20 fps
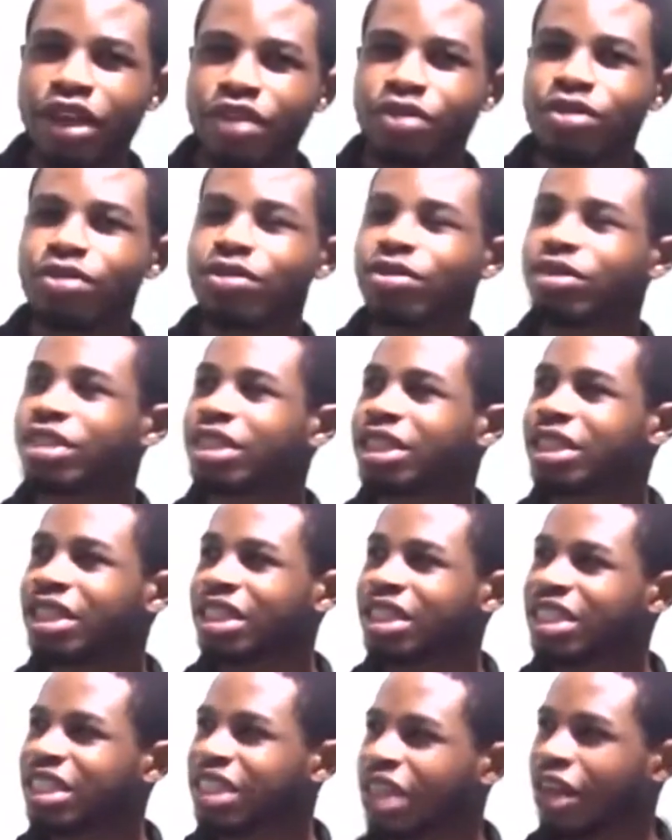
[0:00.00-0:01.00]
made you to
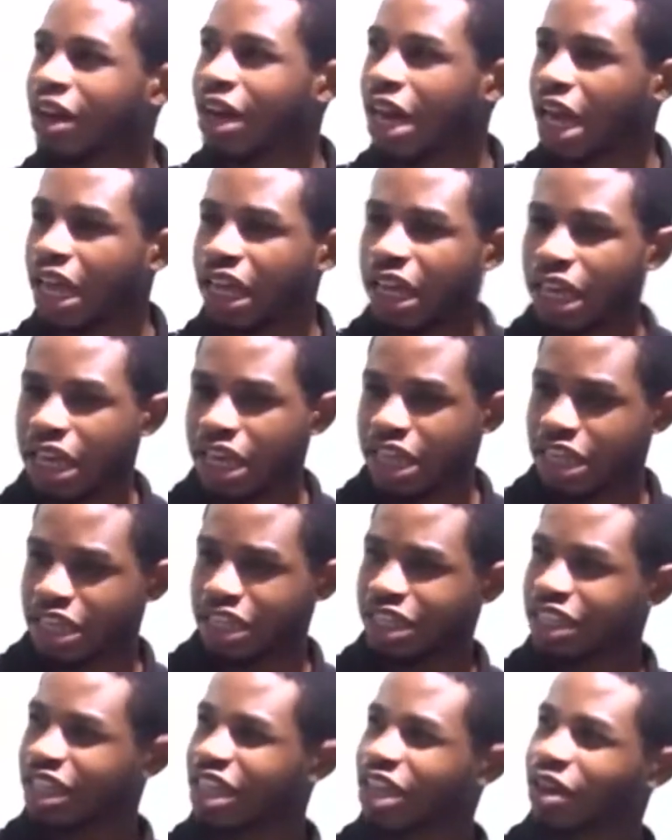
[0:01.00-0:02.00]
see engineering like, hey,
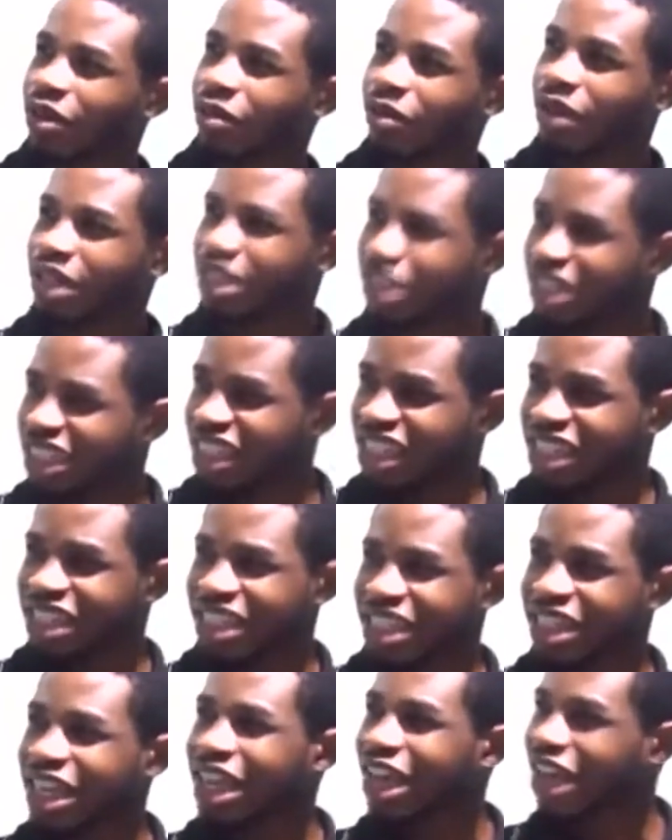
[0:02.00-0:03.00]
what is
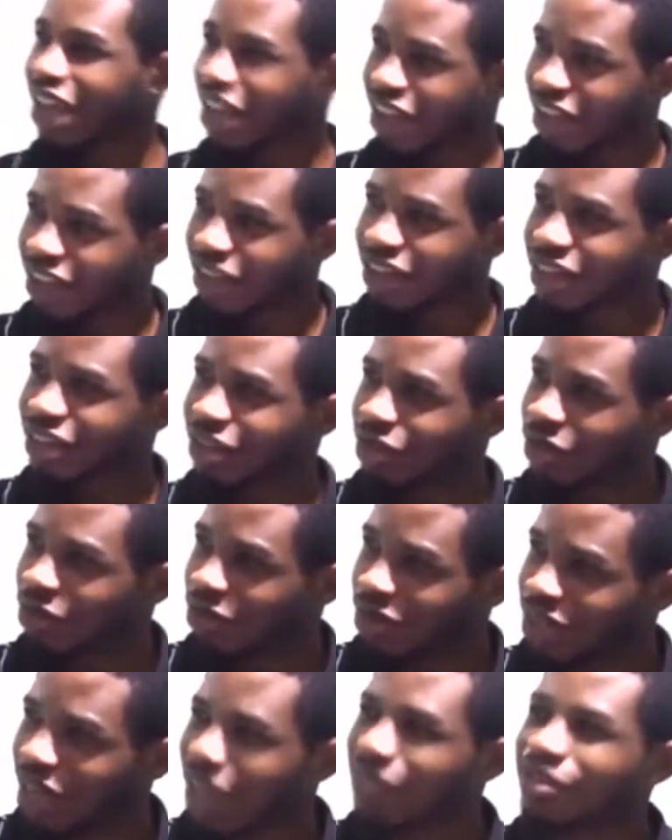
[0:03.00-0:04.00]
this?
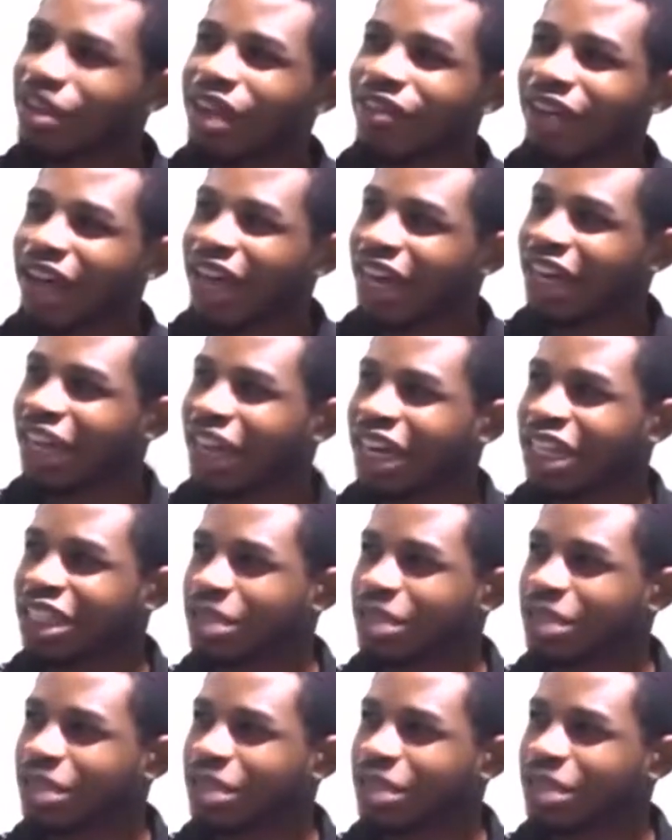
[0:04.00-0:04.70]
Have you ever had that